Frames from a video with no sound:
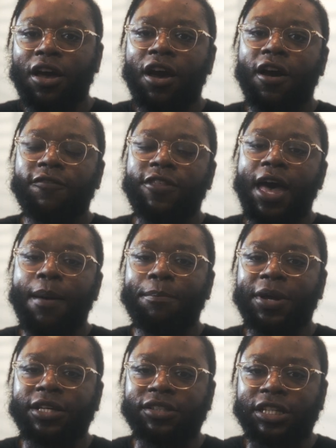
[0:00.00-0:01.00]
of that
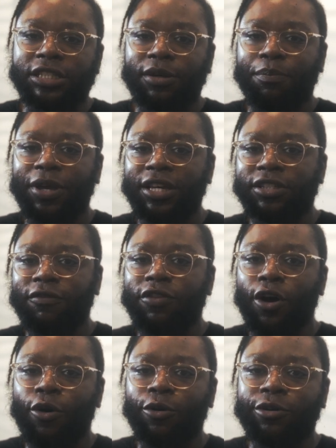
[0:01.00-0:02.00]
business a piece of
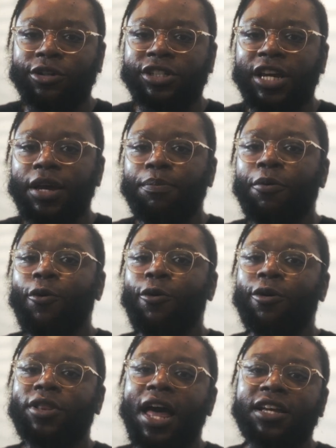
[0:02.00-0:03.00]
the ownership
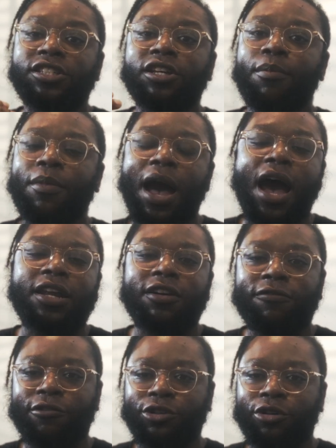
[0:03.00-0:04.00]
or like some kind
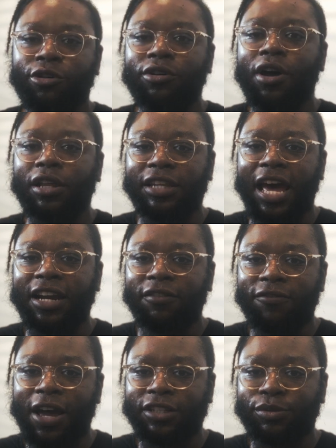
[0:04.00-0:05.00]
of return on that
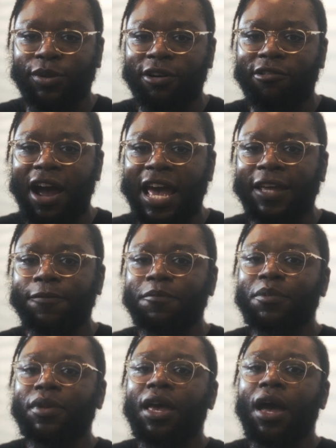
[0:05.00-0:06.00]
investment right
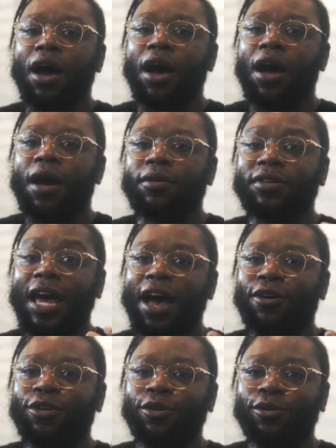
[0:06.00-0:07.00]
uh, now
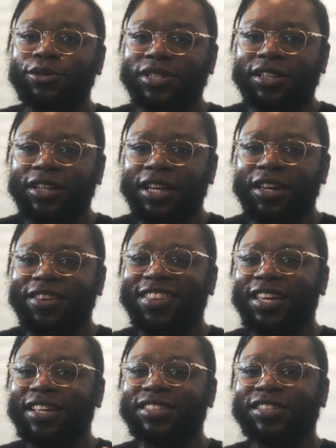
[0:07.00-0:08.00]
usually
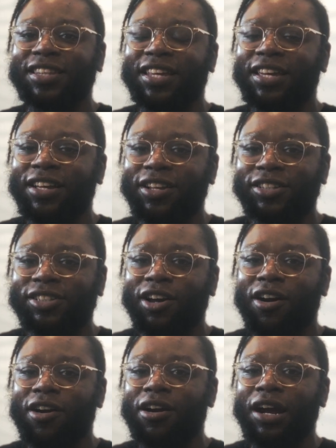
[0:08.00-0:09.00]
these deals
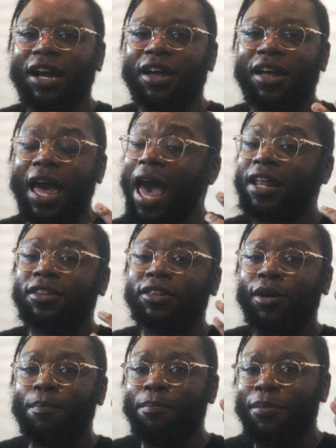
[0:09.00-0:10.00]
are at
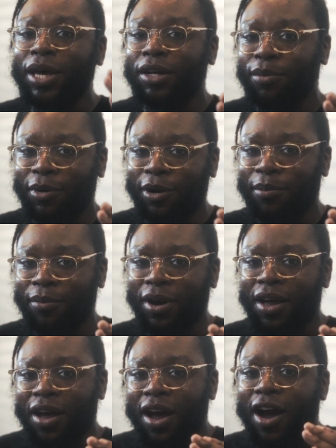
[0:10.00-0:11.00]
the minimum
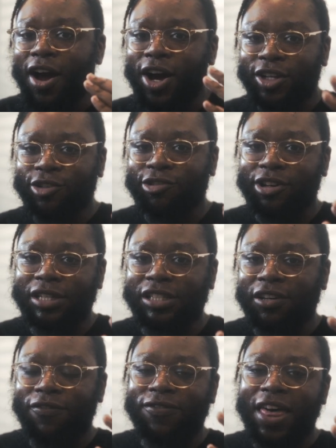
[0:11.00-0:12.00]
hundreds
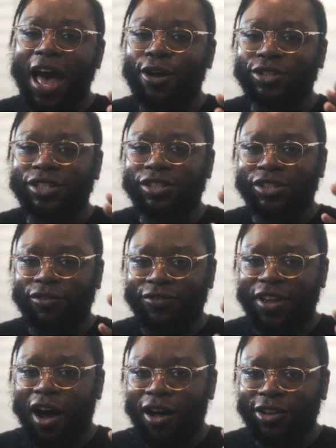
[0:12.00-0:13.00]
of thousands of
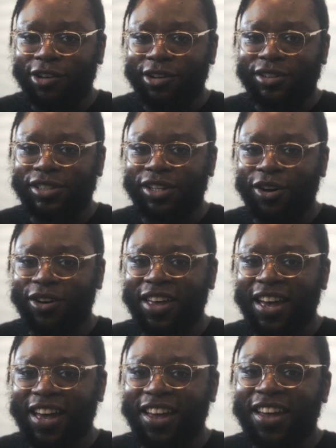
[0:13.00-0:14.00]
dollars,
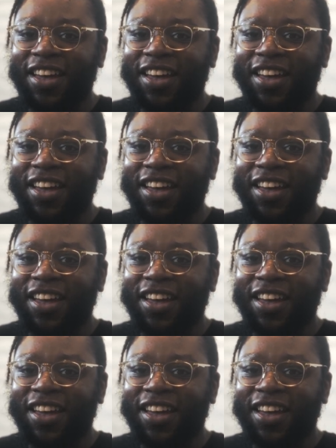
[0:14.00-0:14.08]
okay?